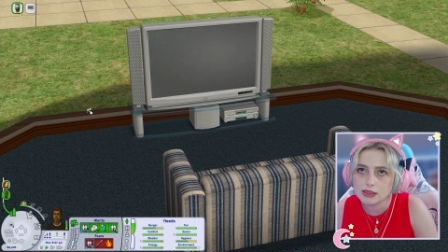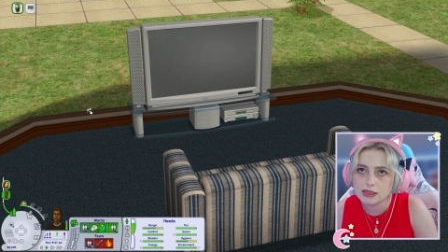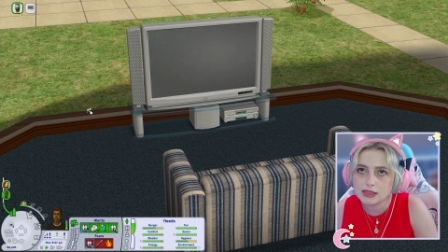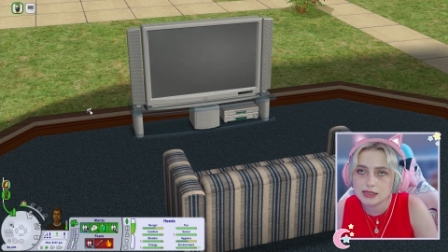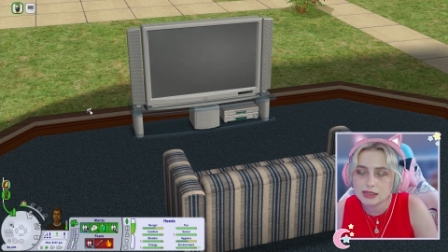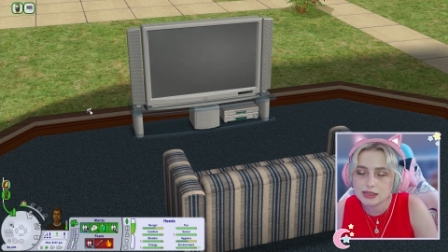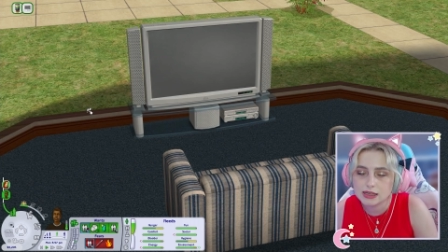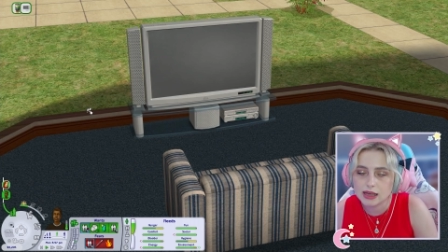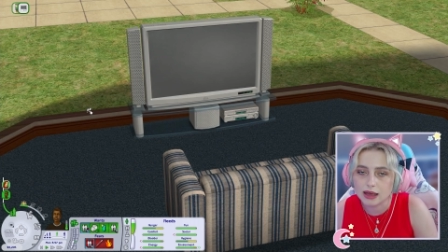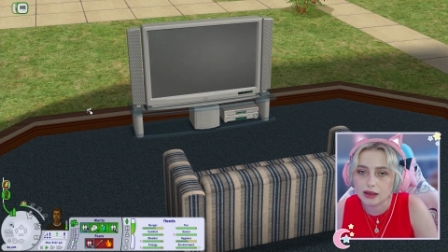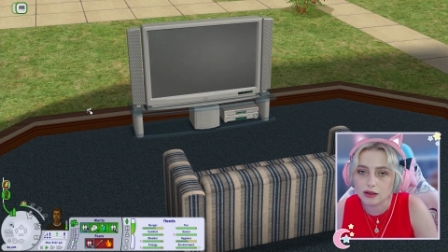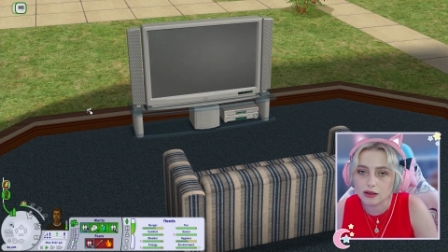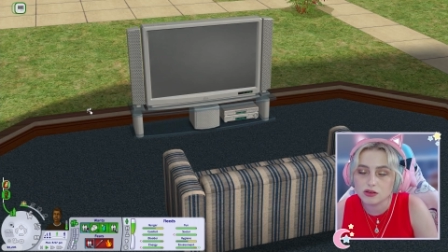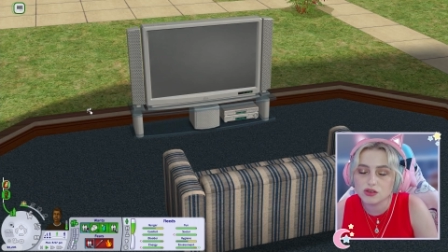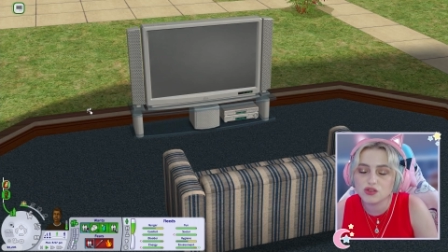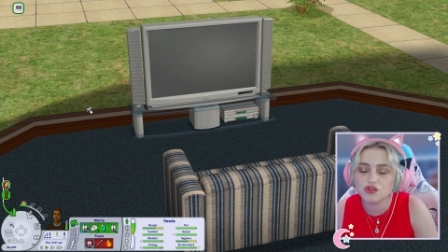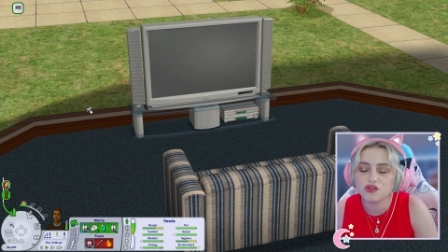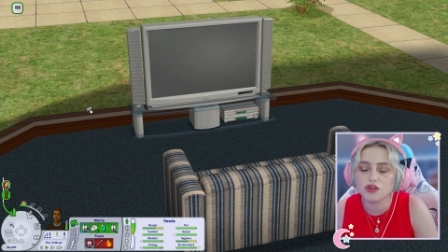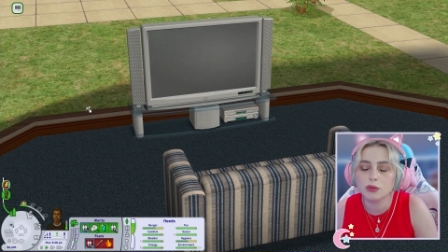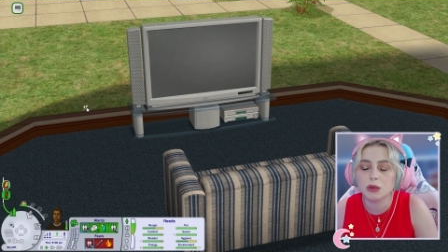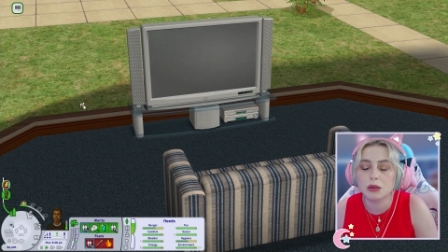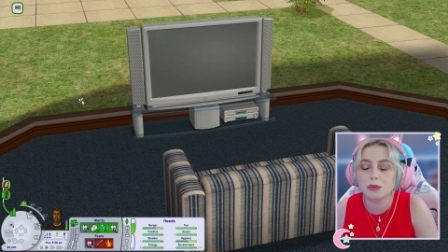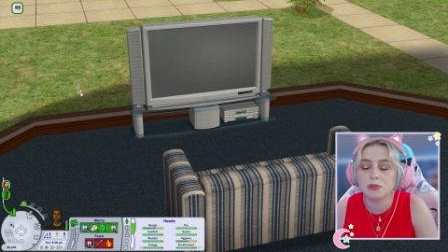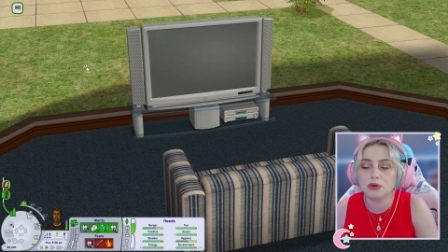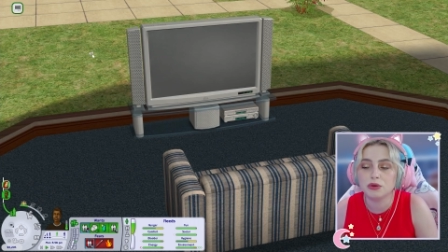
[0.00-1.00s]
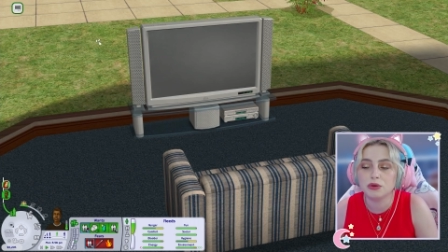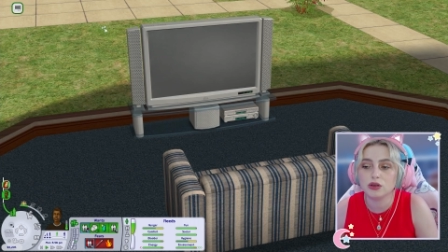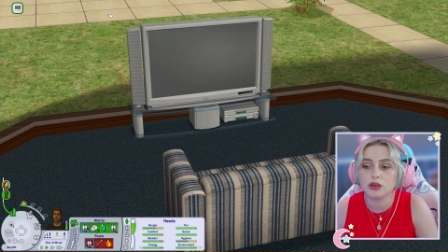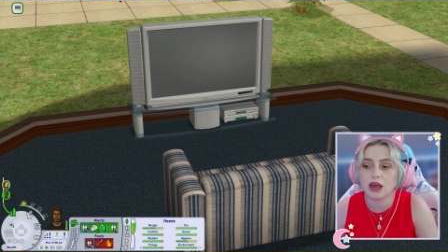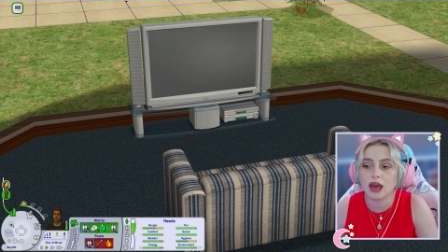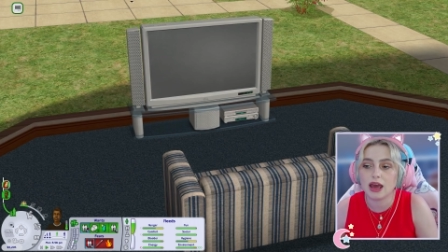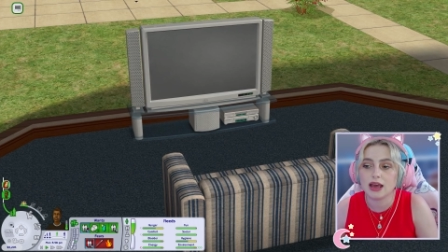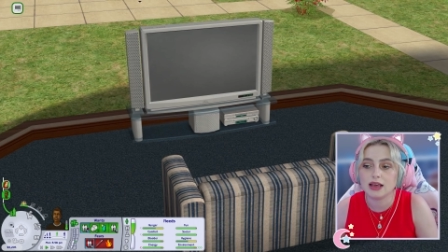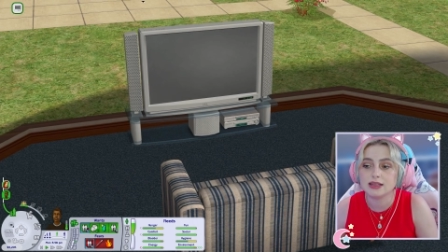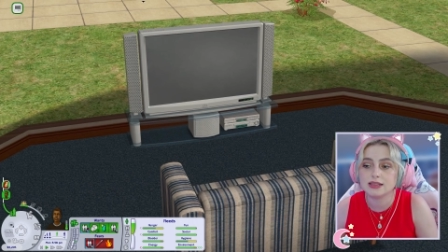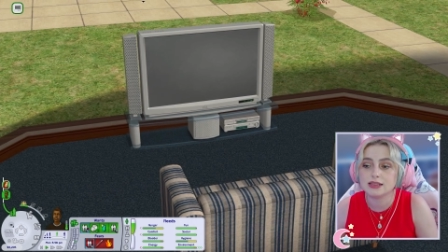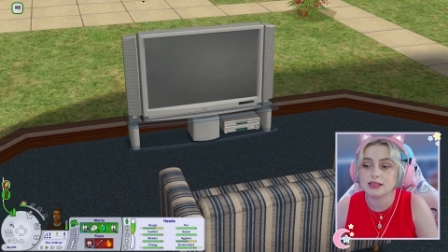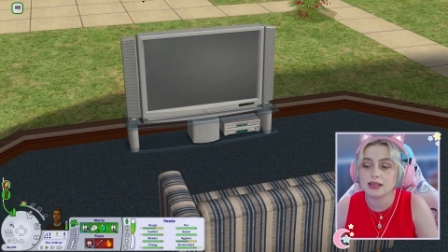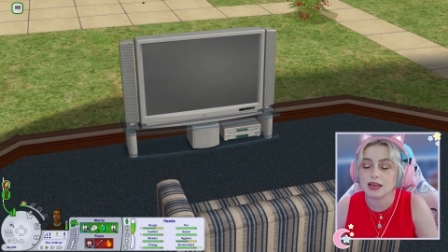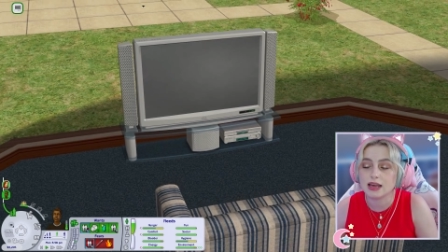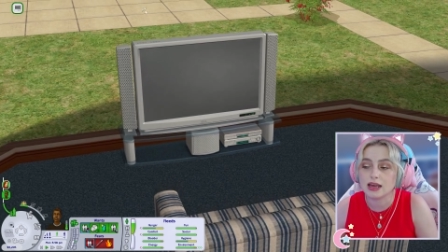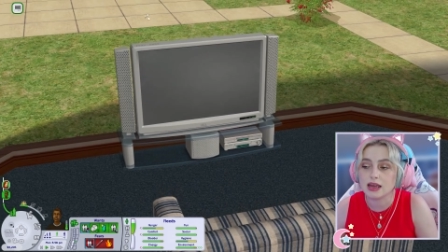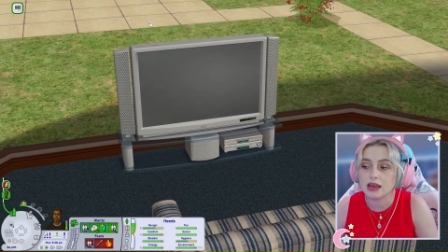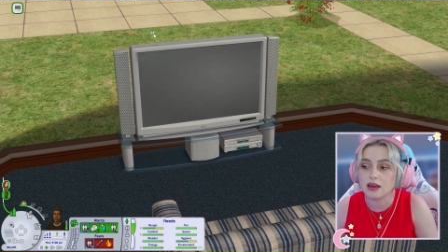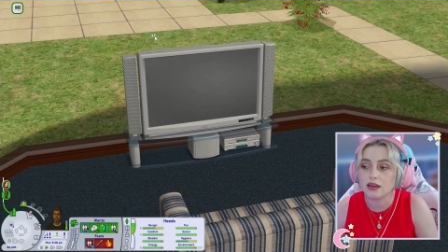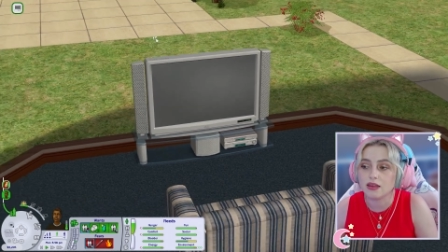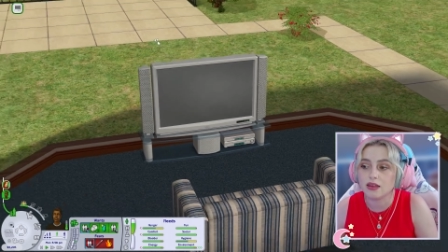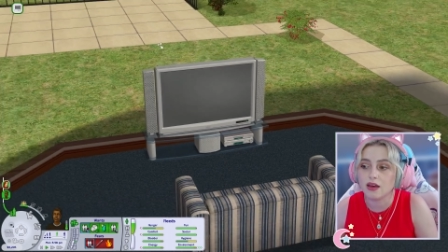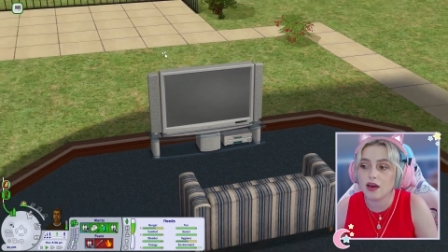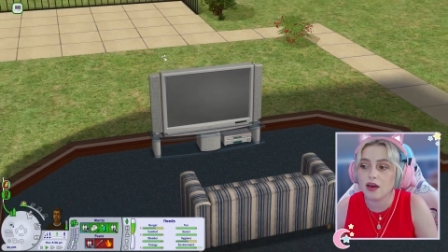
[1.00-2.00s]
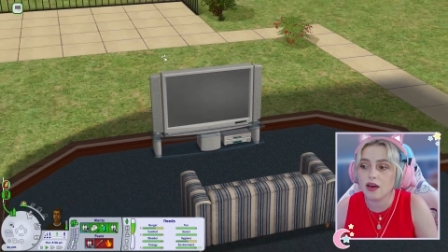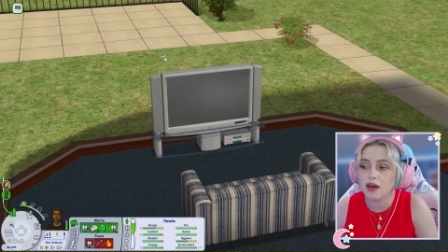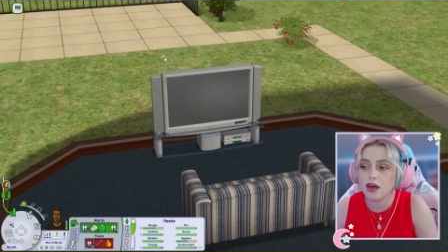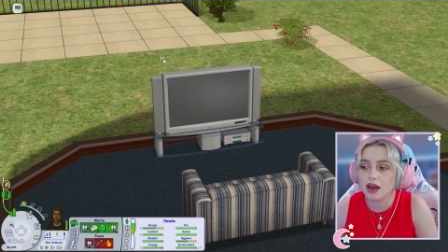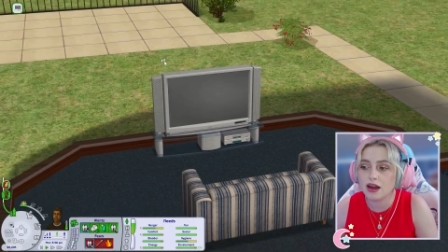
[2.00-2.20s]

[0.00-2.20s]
skills from a bookcase either.